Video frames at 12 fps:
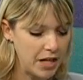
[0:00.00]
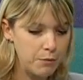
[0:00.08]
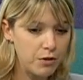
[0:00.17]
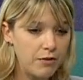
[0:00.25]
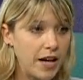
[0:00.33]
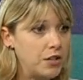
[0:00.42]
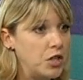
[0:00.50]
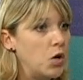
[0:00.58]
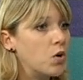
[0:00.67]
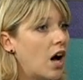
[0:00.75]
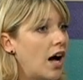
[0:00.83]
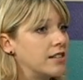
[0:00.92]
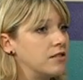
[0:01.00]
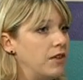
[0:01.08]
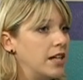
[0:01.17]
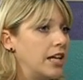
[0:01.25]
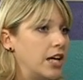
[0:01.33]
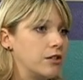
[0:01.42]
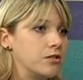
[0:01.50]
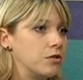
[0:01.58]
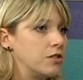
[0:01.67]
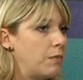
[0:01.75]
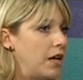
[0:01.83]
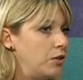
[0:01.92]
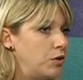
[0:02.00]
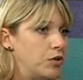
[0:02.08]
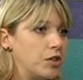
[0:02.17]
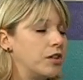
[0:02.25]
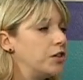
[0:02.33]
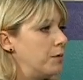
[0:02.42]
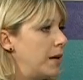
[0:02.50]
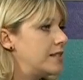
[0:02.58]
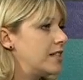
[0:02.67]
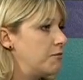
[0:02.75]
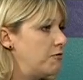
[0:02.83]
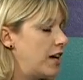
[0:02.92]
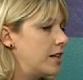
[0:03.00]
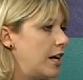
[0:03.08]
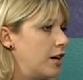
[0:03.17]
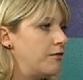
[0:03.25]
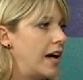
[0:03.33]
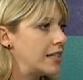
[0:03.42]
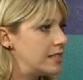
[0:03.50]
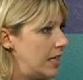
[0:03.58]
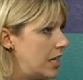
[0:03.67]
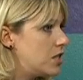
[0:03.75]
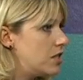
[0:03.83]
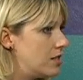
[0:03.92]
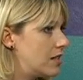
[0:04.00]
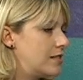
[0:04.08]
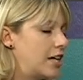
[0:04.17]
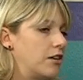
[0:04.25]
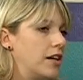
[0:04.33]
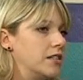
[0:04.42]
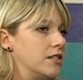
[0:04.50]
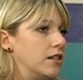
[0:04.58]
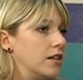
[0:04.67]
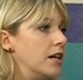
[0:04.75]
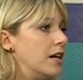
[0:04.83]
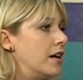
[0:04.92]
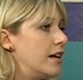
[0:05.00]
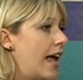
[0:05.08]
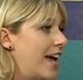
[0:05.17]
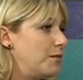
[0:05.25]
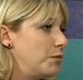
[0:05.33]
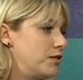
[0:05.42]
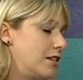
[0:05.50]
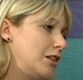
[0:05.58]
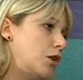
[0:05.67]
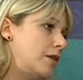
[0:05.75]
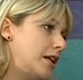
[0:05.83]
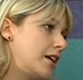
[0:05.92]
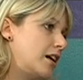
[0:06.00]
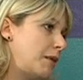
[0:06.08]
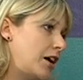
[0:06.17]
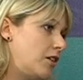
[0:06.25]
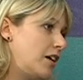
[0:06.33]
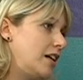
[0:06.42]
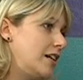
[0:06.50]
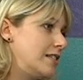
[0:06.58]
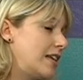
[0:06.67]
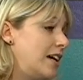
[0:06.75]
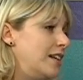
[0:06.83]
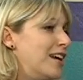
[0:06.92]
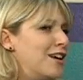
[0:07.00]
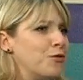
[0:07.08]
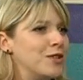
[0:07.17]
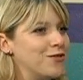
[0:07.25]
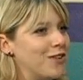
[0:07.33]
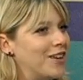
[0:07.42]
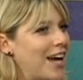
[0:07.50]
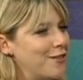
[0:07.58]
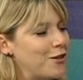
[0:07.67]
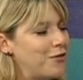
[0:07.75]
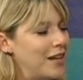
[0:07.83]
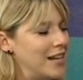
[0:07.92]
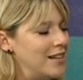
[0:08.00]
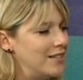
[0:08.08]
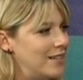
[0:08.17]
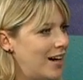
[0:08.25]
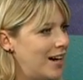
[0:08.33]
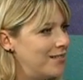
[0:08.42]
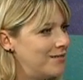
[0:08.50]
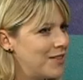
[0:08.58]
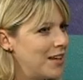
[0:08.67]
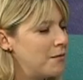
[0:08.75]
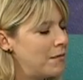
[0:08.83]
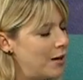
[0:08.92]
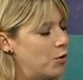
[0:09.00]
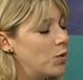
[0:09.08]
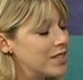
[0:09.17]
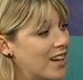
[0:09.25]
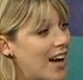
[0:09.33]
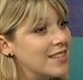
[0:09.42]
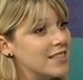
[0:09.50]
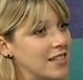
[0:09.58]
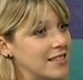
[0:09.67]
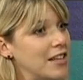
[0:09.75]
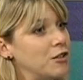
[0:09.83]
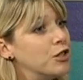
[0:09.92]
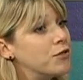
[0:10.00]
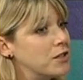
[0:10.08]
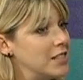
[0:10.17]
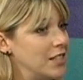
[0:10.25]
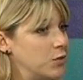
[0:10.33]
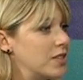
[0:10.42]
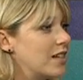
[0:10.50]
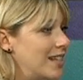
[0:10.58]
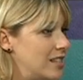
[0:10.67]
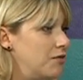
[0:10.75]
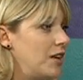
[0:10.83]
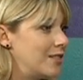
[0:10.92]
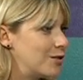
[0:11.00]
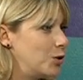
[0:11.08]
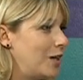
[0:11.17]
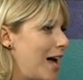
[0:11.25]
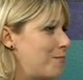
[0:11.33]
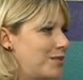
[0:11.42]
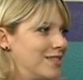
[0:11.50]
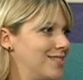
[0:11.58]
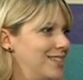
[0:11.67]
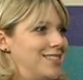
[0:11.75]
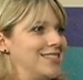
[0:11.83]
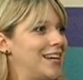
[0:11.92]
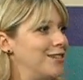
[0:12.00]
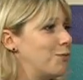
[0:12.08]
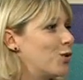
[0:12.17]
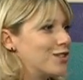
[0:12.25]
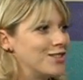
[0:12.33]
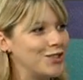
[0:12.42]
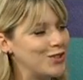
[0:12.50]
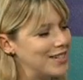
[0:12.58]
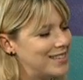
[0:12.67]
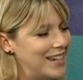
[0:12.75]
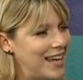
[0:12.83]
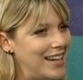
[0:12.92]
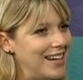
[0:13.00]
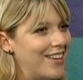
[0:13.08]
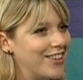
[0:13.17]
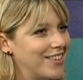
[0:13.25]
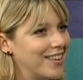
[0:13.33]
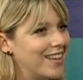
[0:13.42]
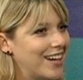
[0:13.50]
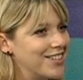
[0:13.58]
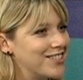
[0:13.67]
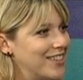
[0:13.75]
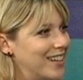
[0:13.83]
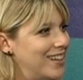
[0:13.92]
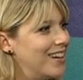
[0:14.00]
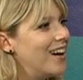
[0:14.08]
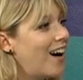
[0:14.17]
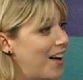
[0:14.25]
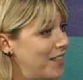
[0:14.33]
provide no-cost vet care, so spay, neuter, and your basic vet care, vaccinations, et cetera, to animals in low-income areas. And what's kind of a funny thing about Wisconsin is that University of Wisconsin Vet School happens to send more students than any other in the country on